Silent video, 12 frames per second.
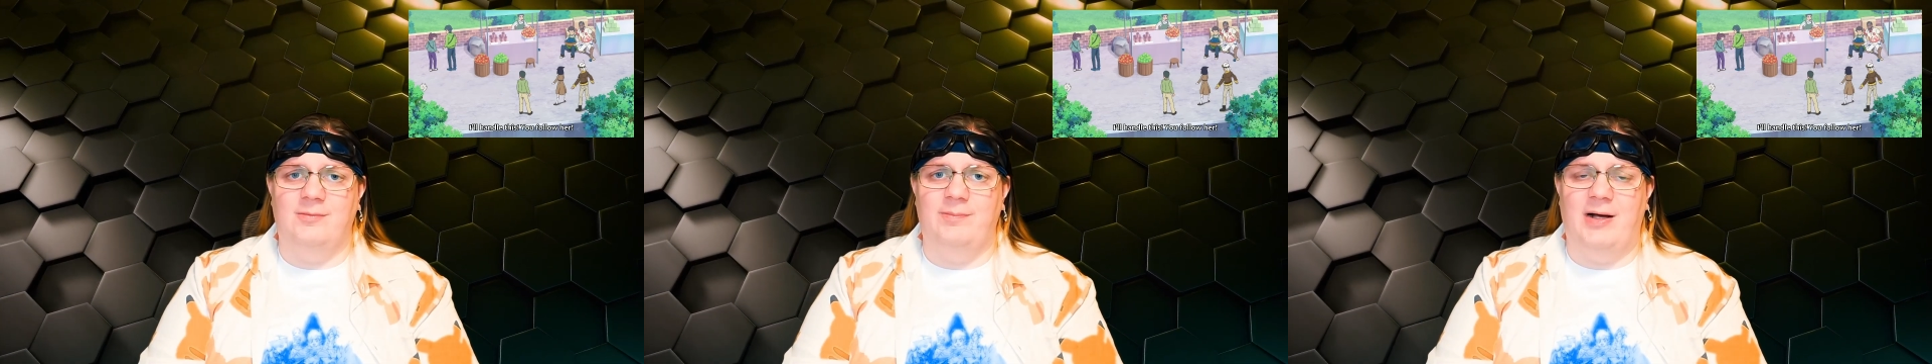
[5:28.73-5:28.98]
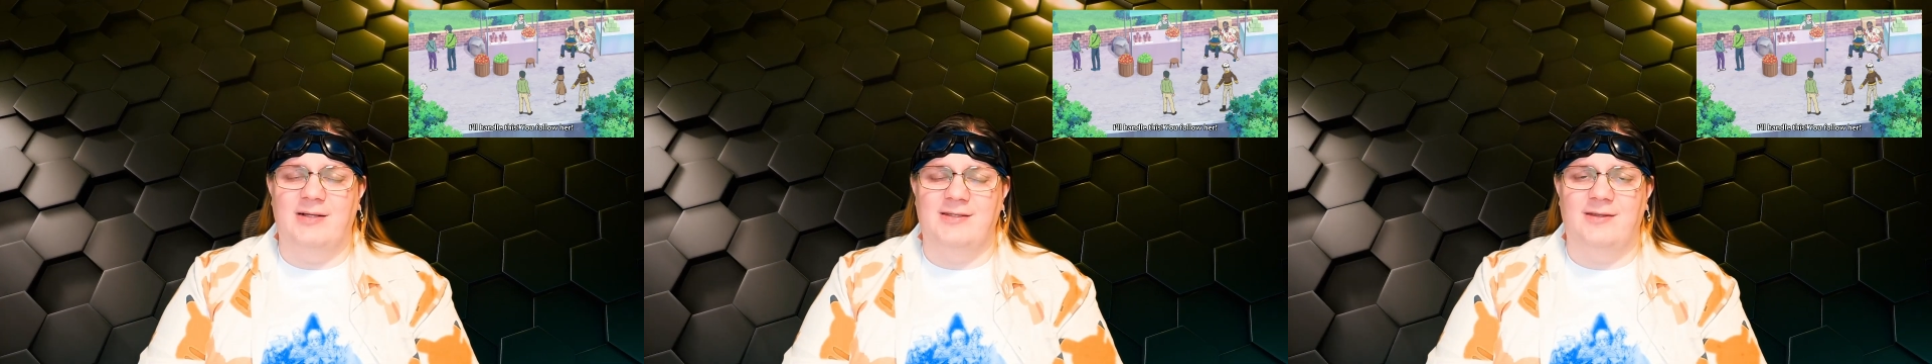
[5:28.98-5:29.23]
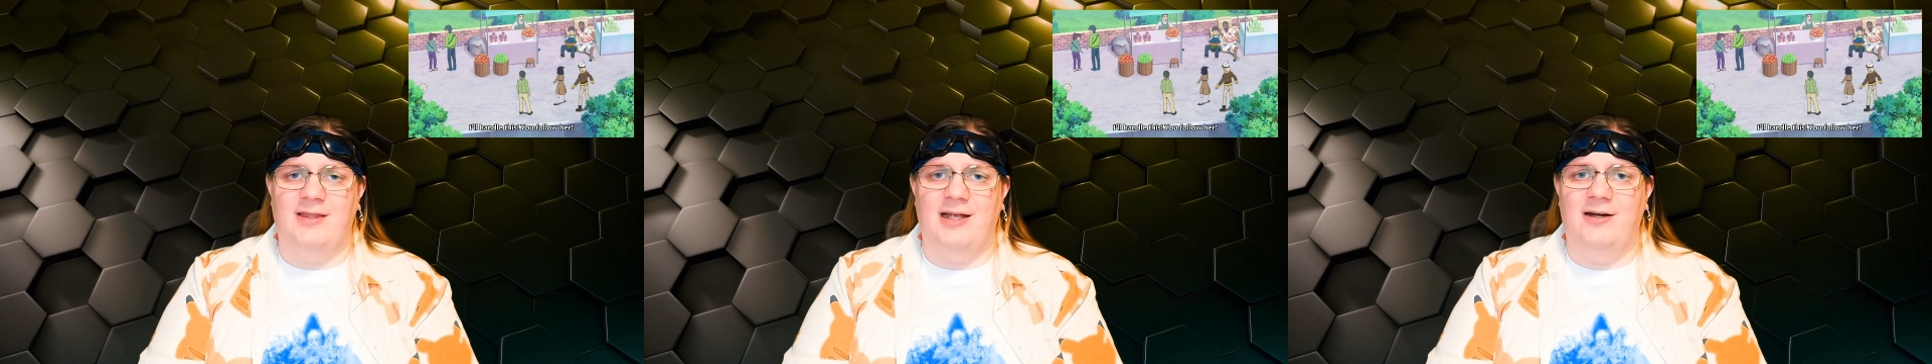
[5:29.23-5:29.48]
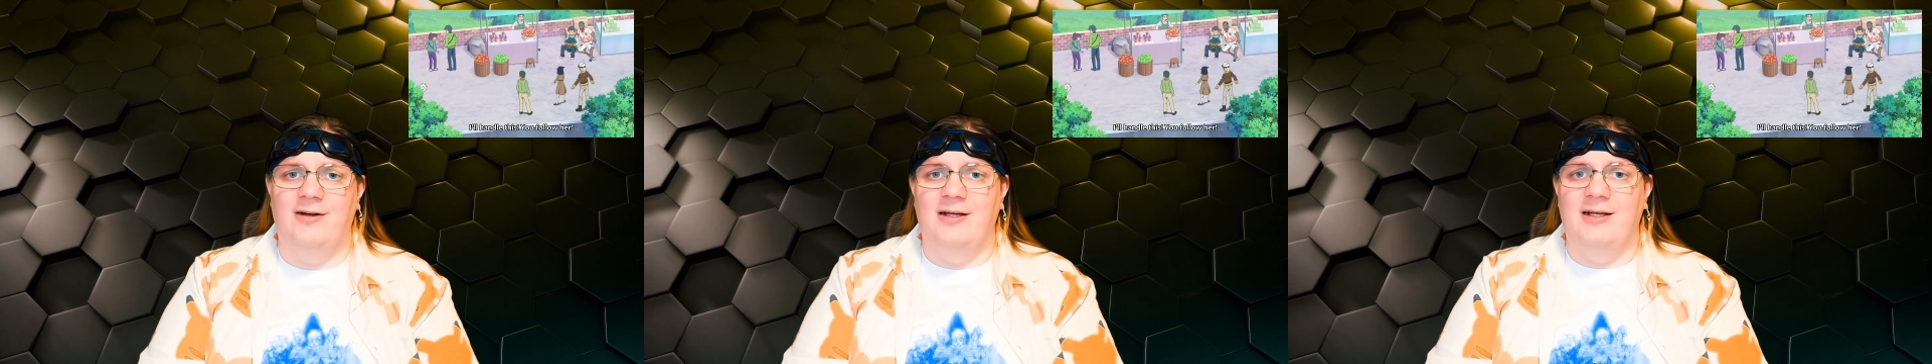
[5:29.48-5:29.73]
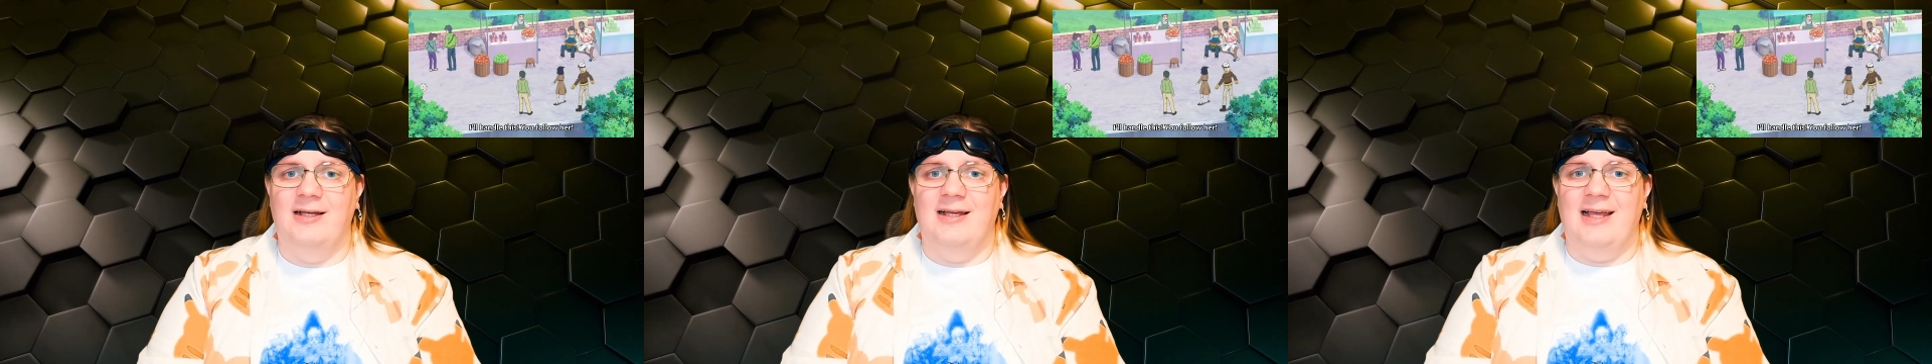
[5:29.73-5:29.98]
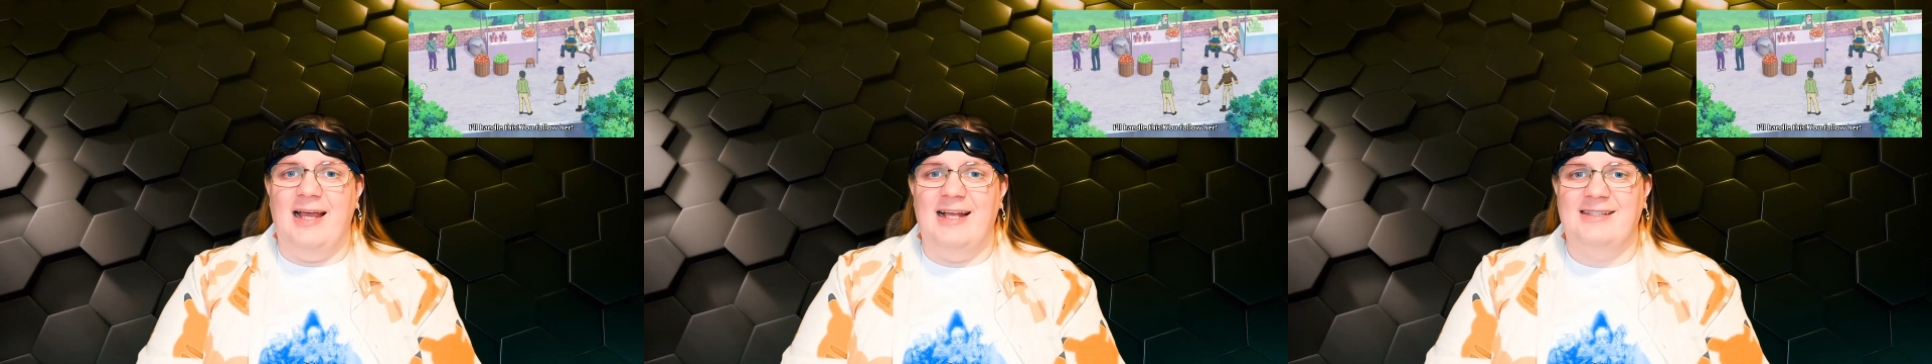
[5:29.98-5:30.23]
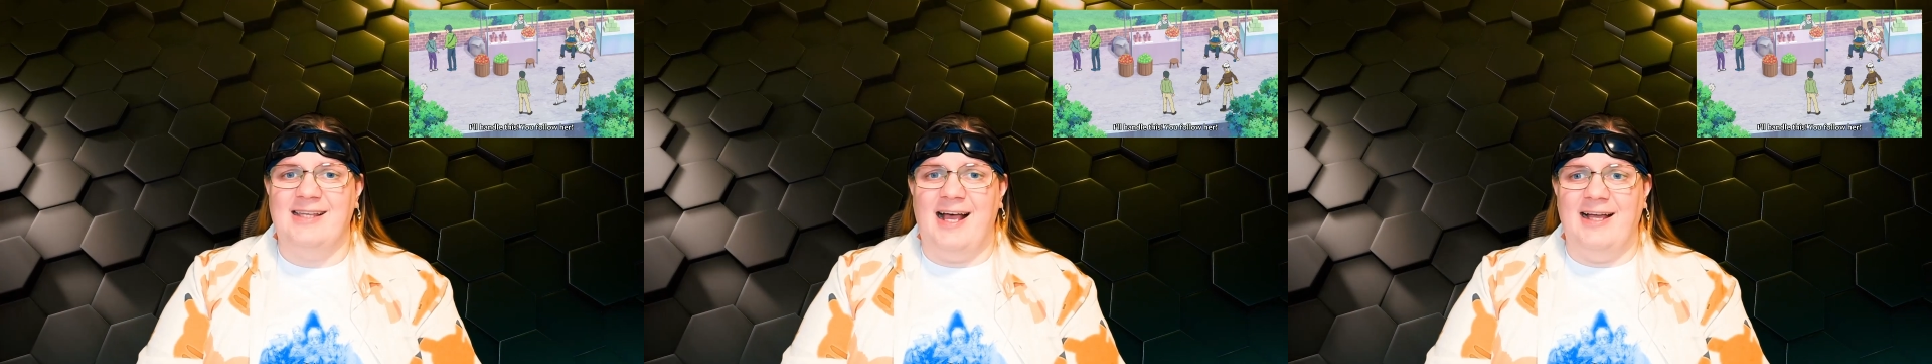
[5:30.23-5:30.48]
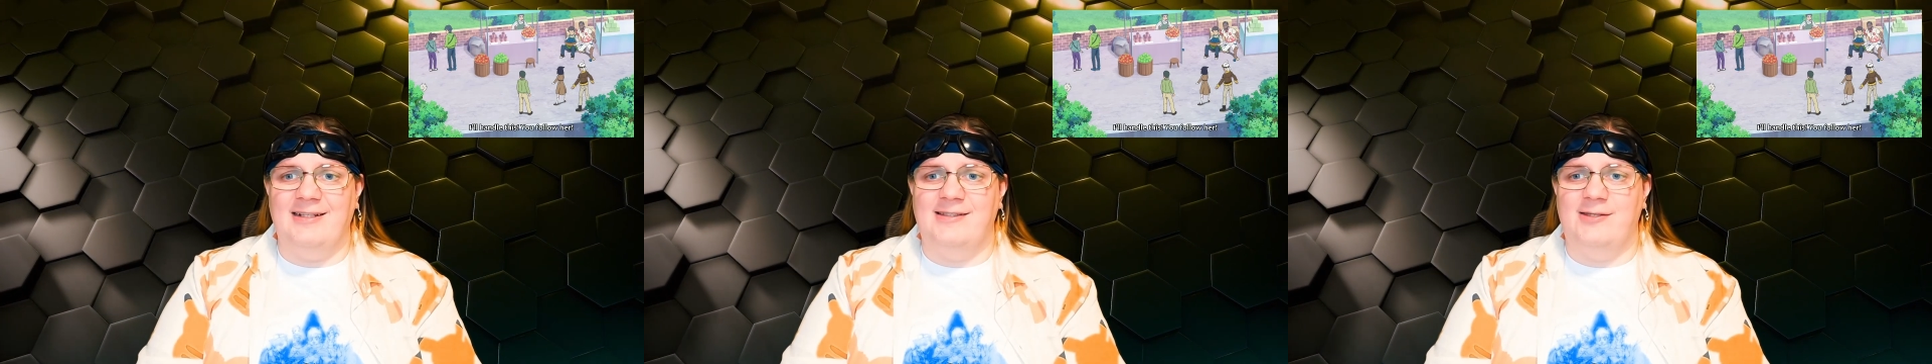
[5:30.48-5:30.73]
basket there
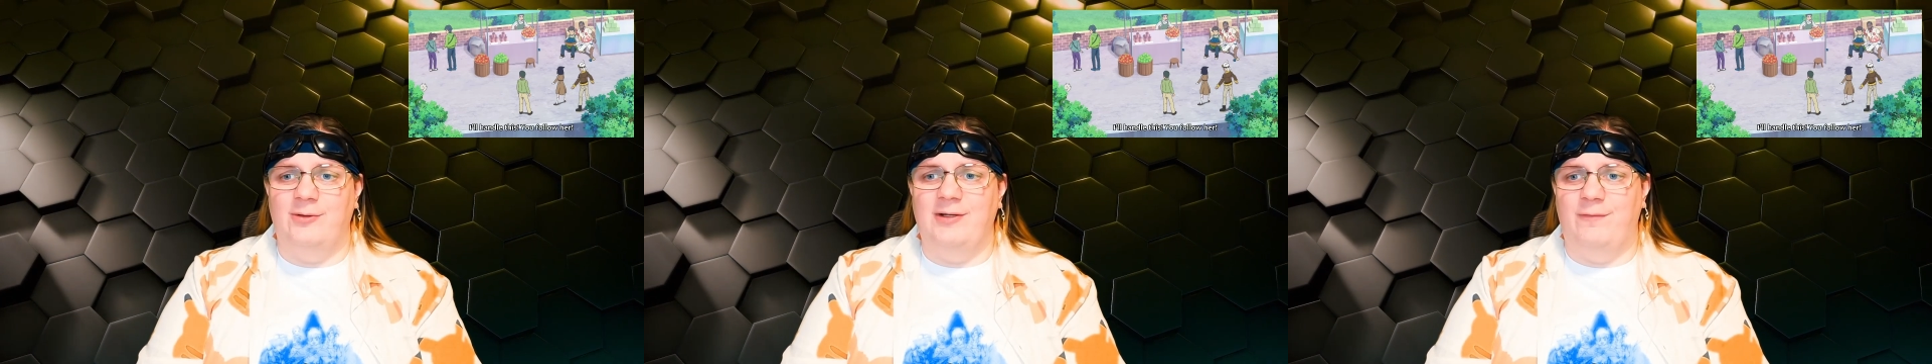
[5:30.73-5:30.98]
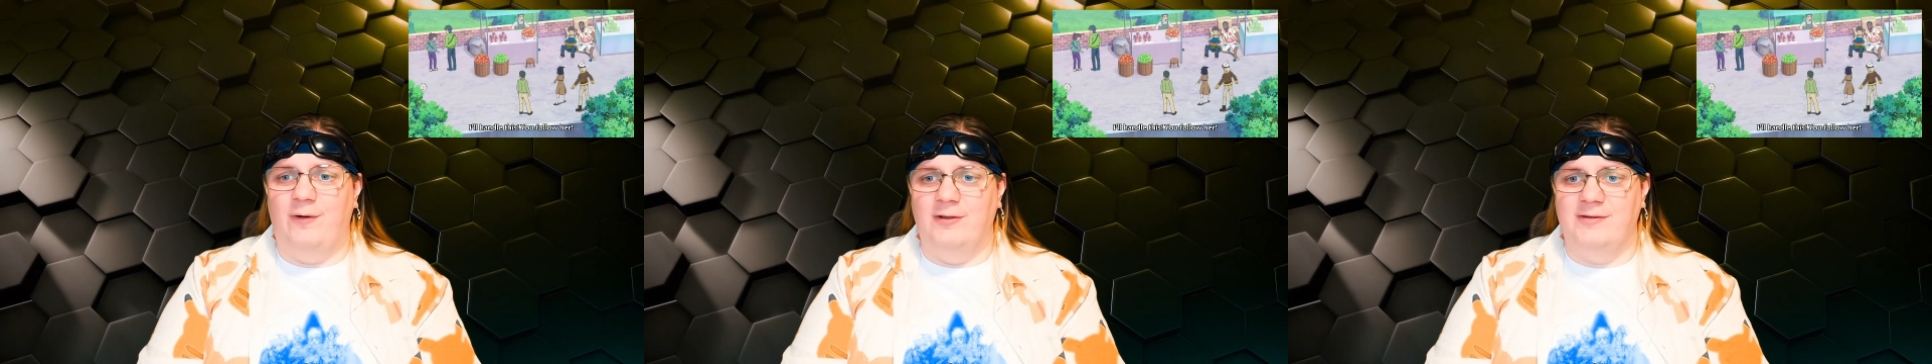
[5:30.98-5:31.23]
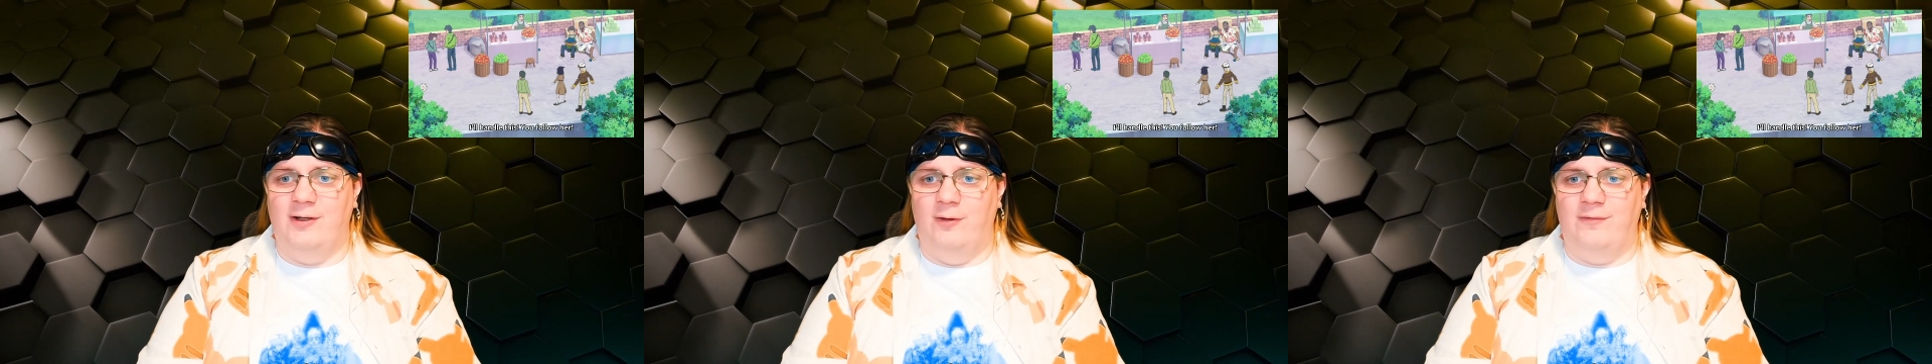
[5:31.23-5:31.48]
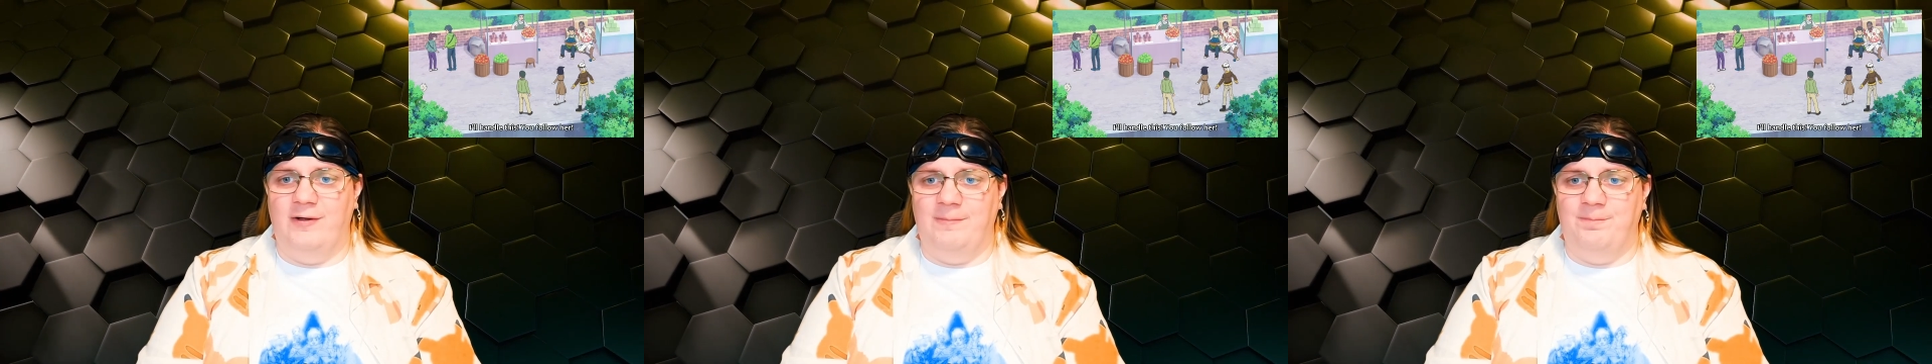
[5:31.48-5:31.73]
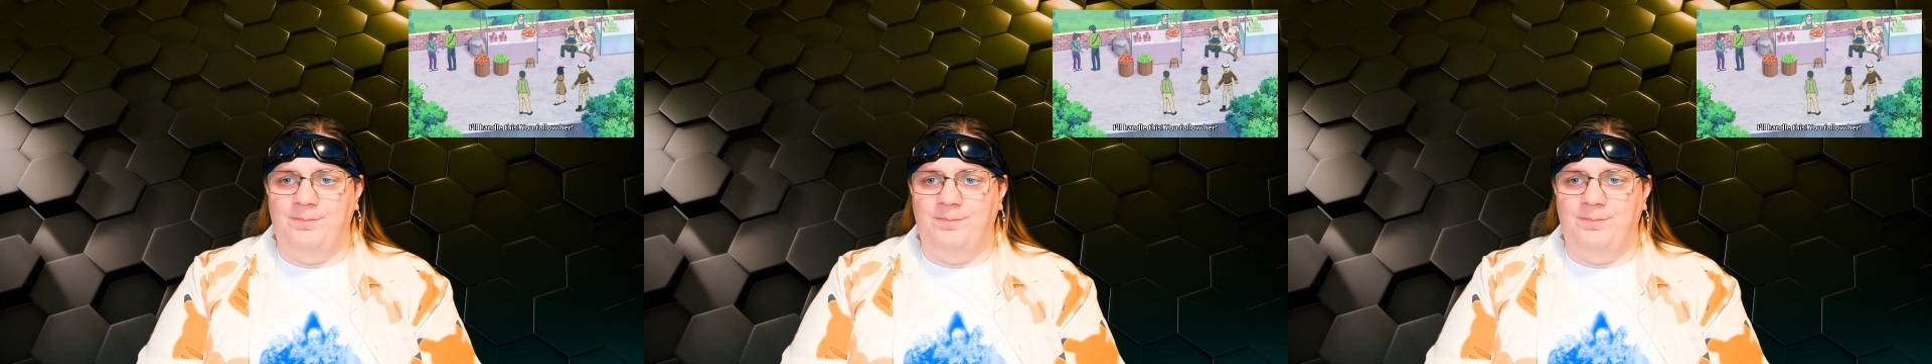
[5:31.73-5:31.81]
aside, so he falls over.